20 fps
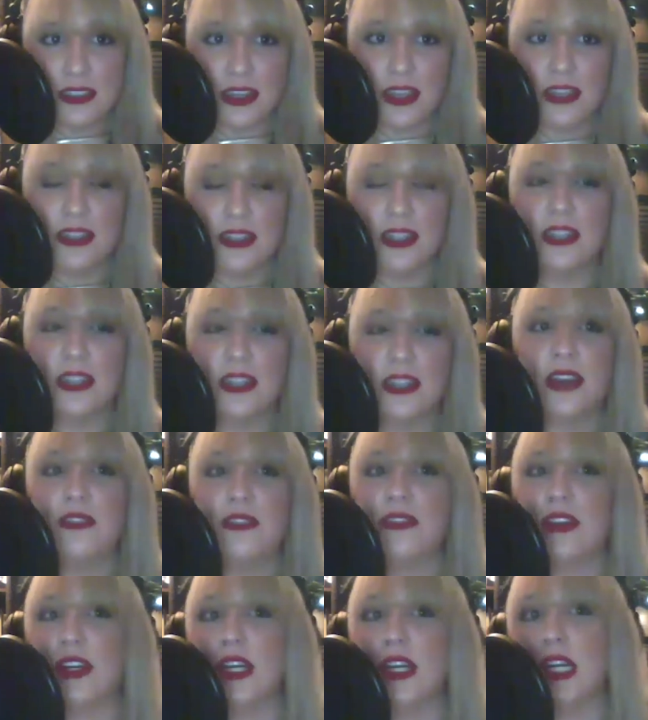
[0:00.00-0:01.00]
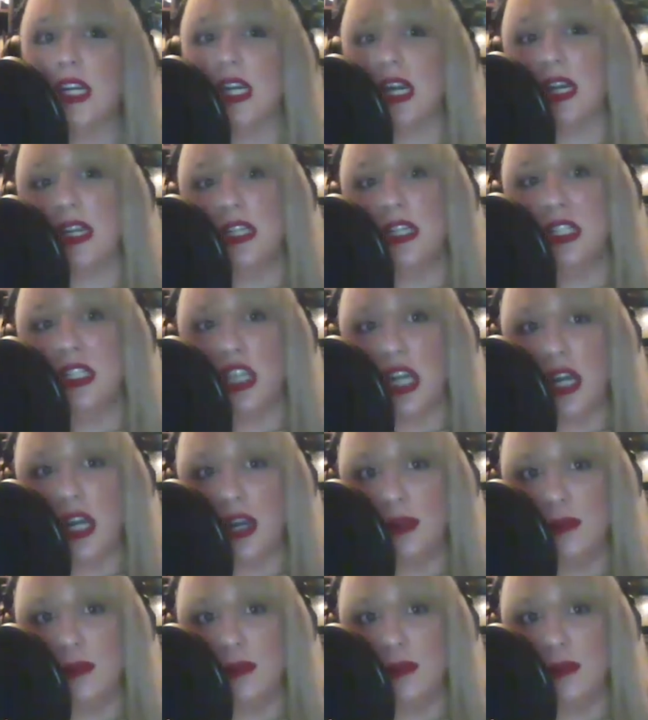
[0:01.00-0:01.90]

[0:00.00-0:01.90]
and they never got a job